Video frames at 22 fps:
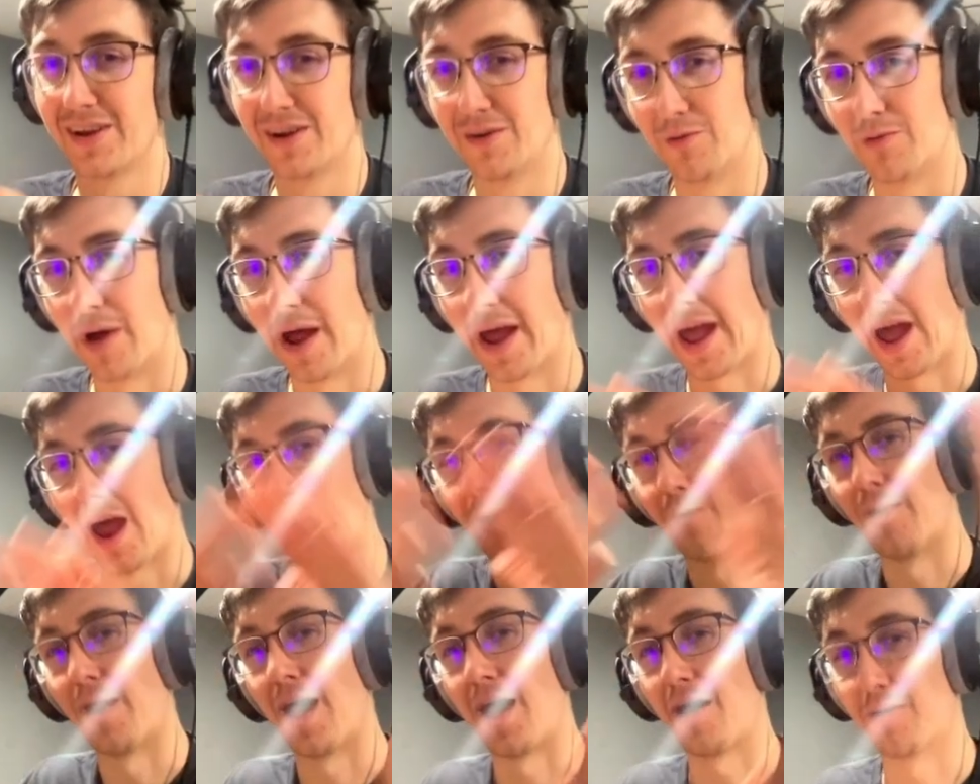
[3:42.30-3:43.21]
write
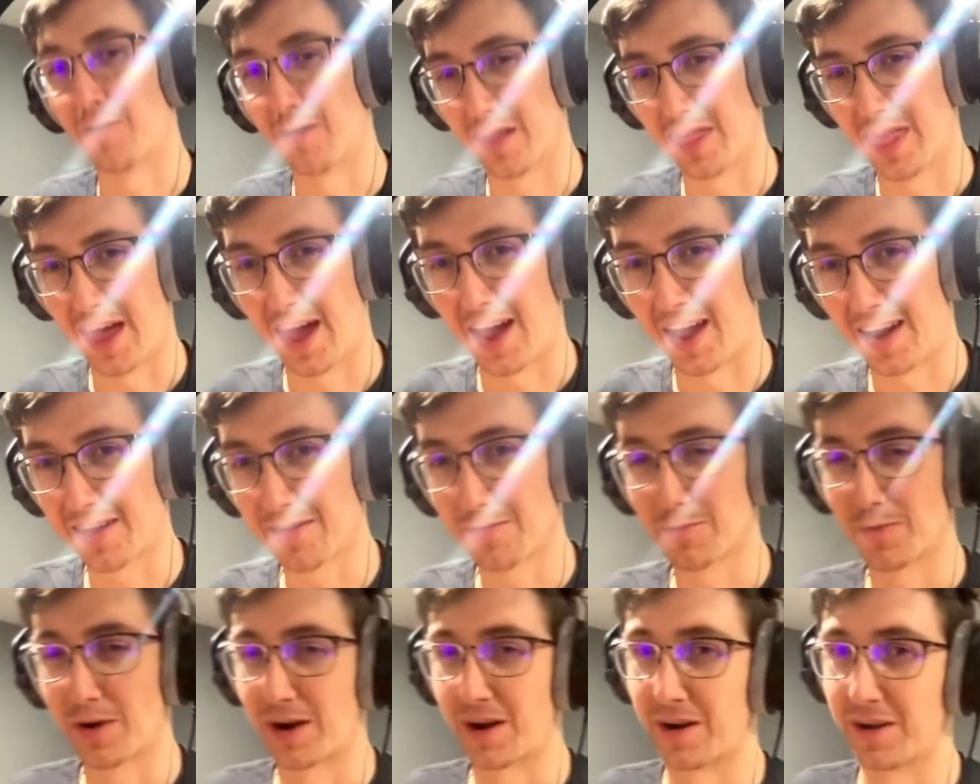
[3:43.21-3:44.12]
around that
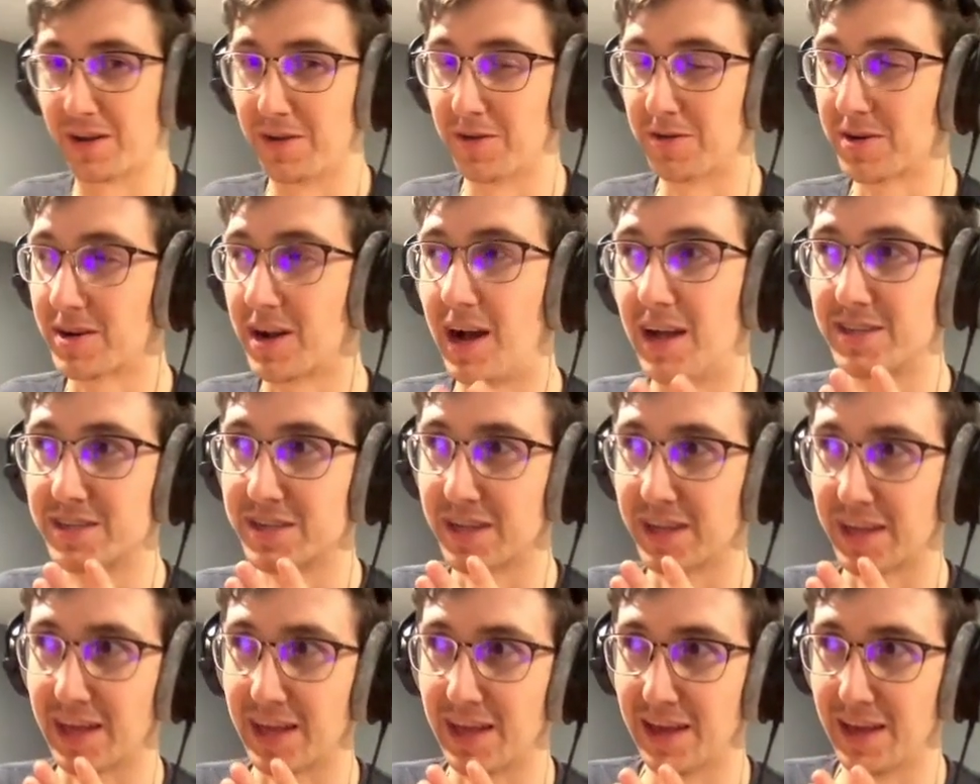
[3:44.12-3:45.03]
where you're
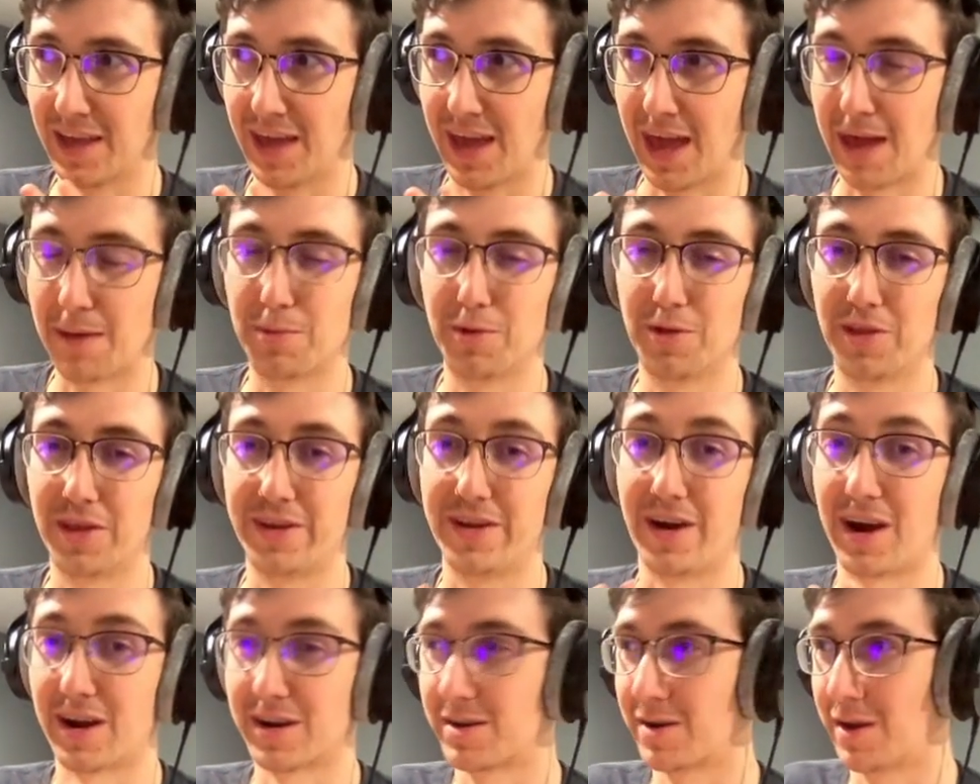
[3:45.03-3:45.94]
constantly able to
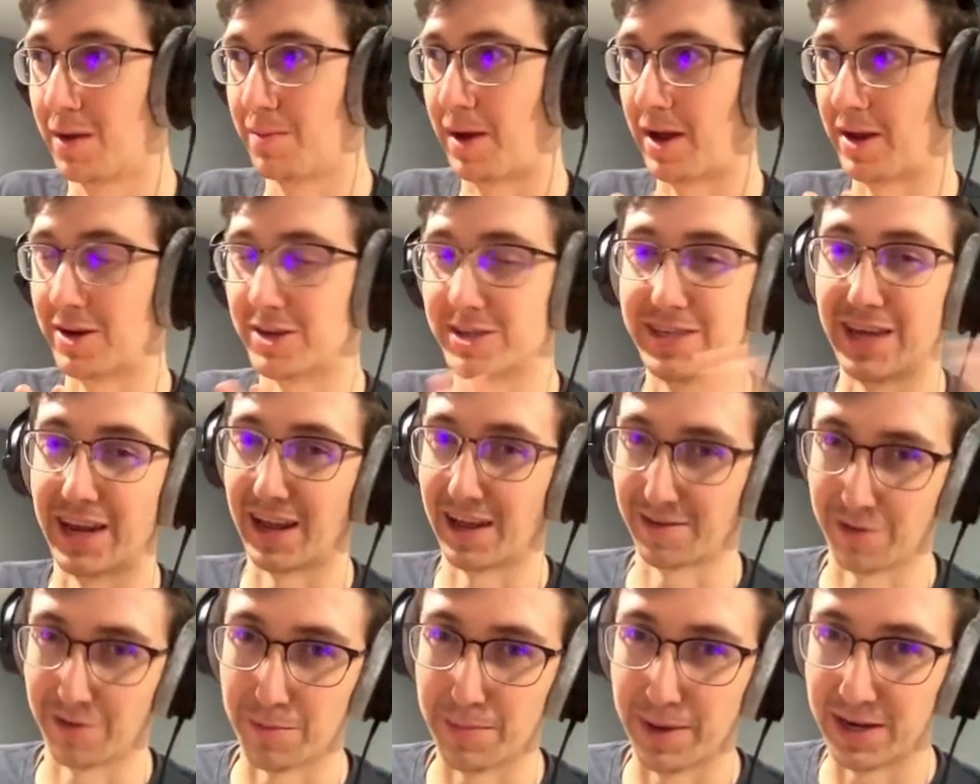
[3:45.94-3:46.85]
talk about your setting
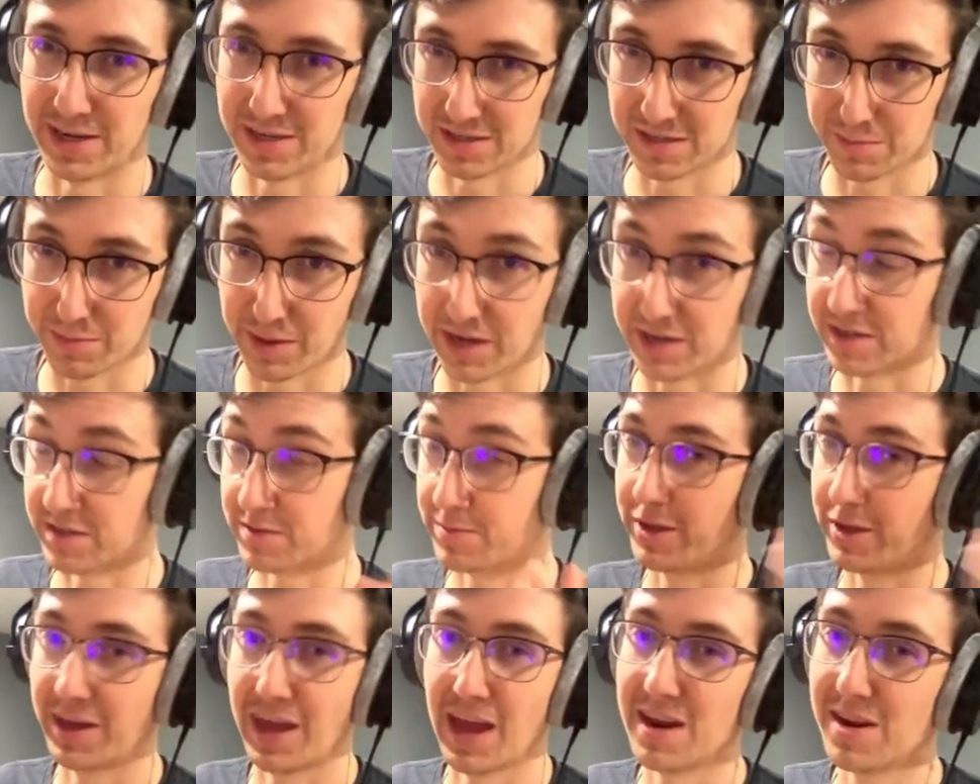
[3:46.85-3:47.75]
for pages and pages. But
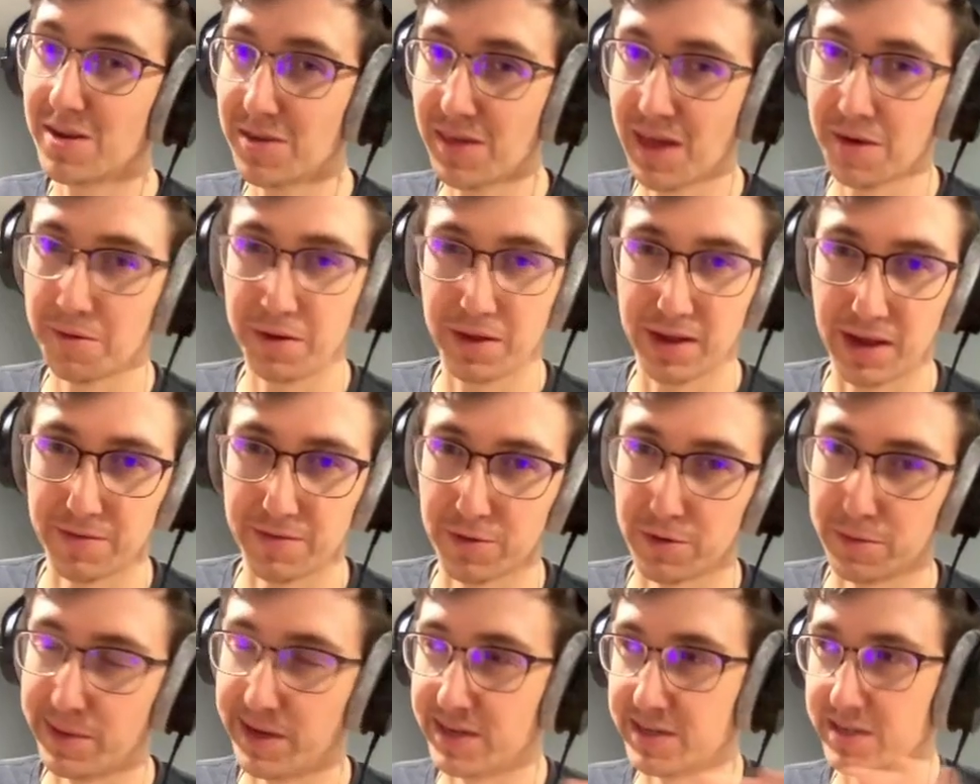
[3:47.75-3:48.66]
you can't do that when you got
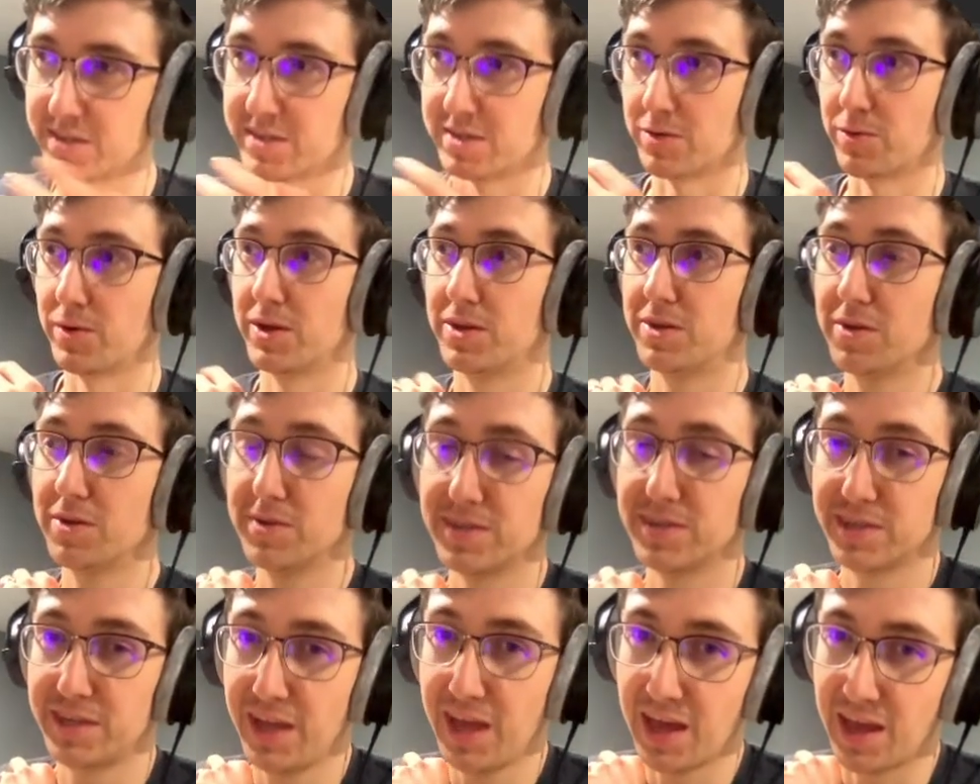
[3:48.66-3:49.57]
4 pages. So what you do
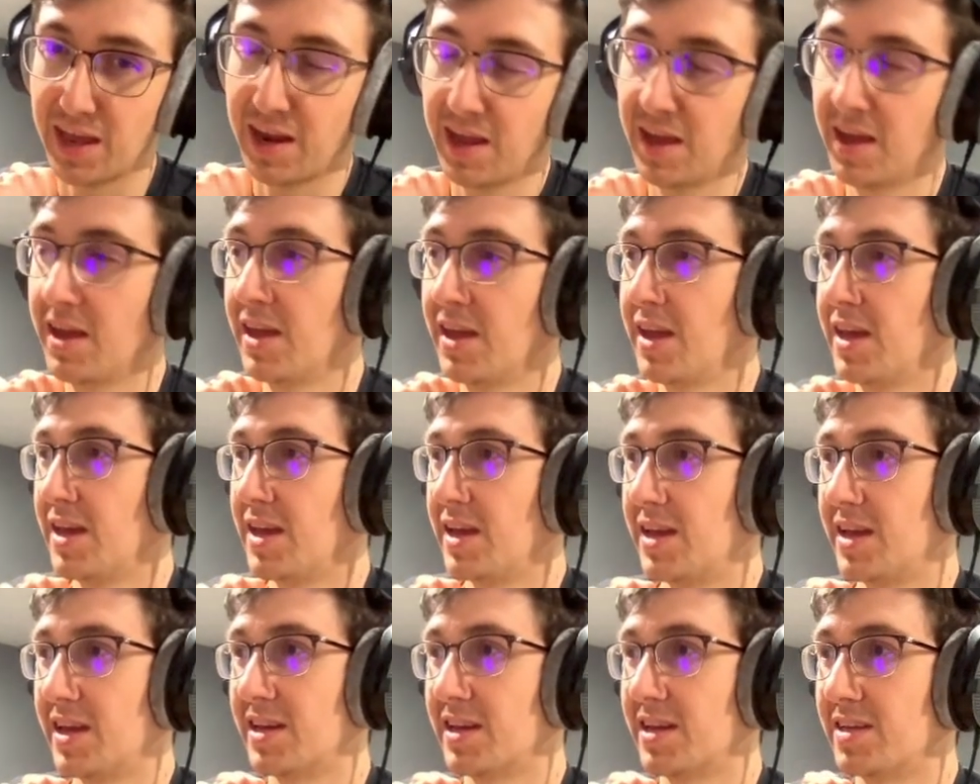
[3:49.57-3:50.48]
instead
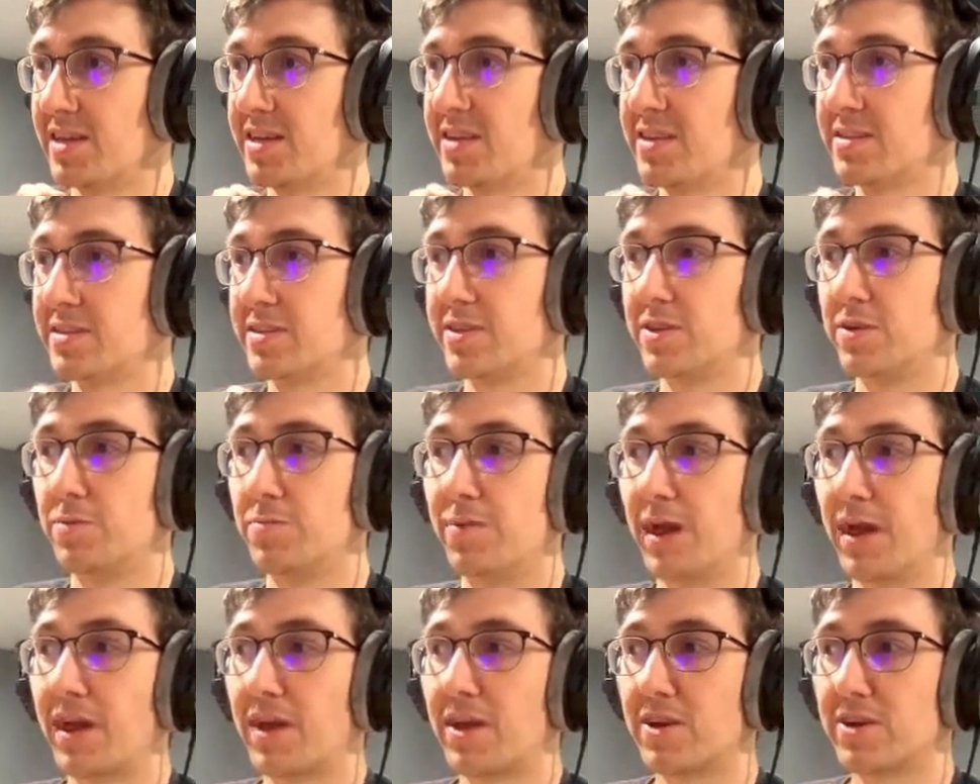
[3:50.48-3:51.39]
is you
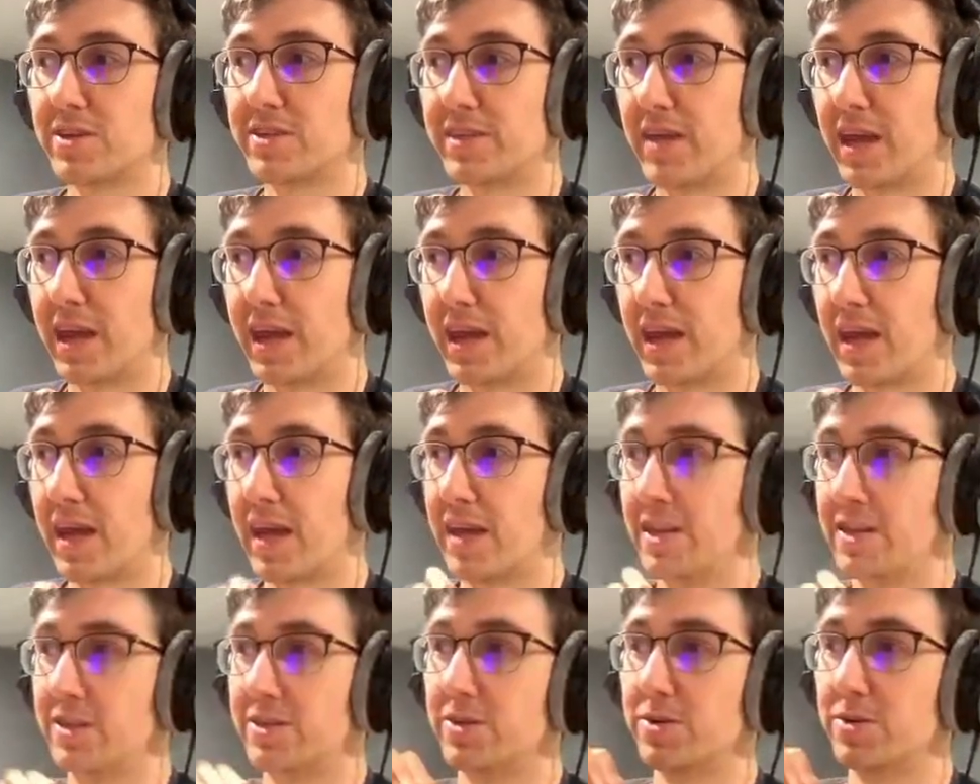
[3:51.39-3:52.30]
bake your setting
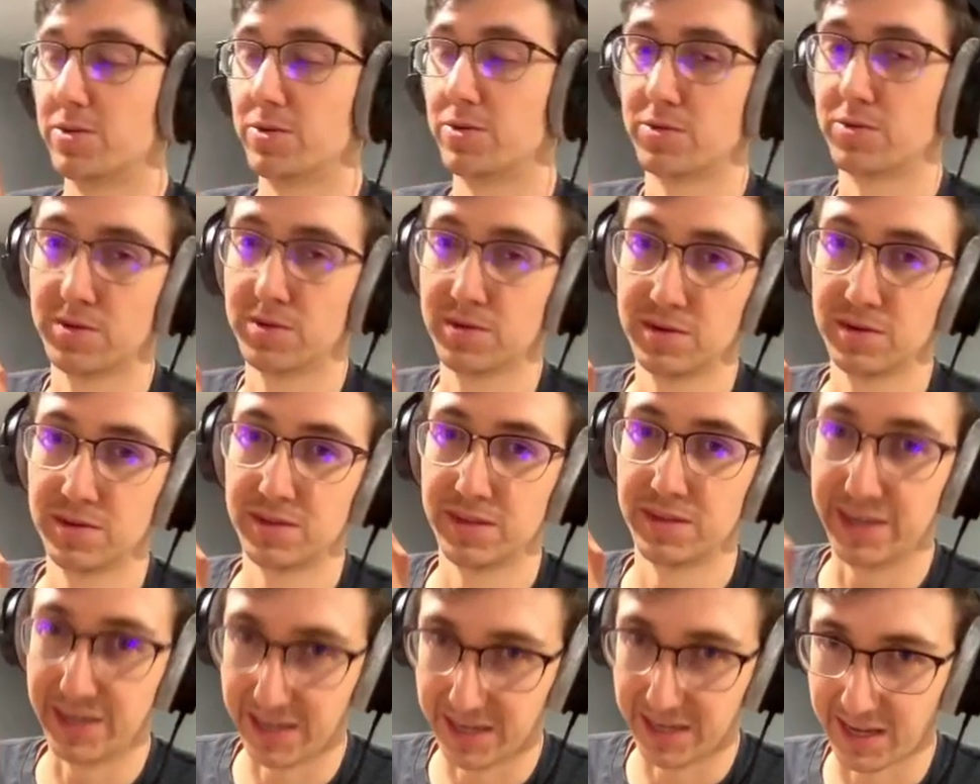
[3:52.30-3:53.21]
into
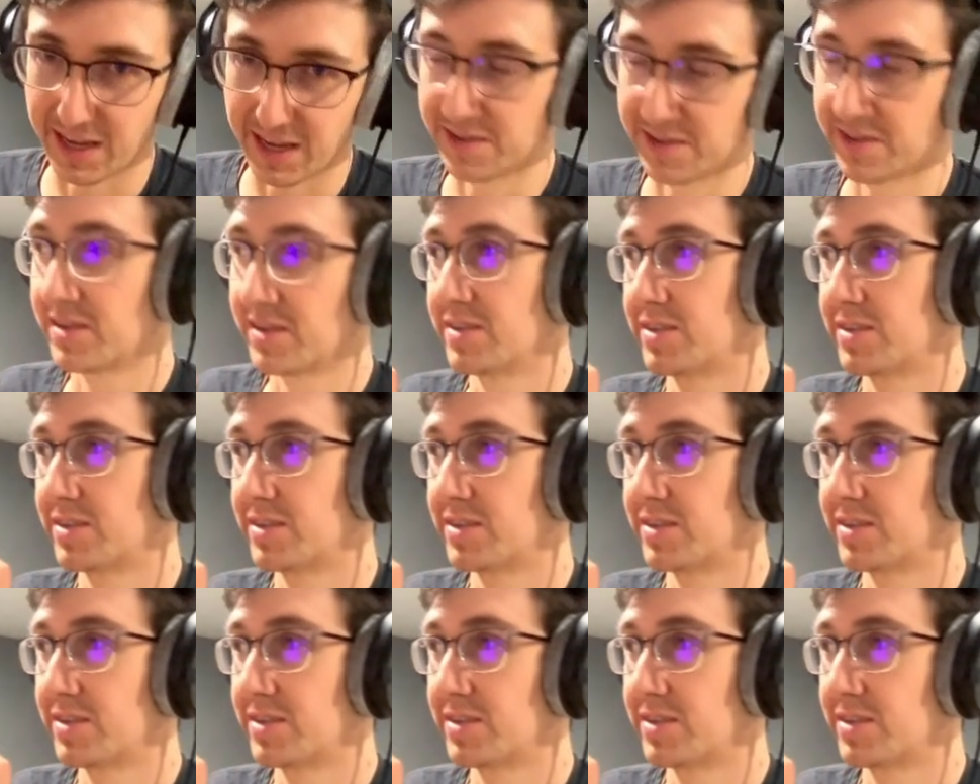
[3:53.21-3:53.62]
the details.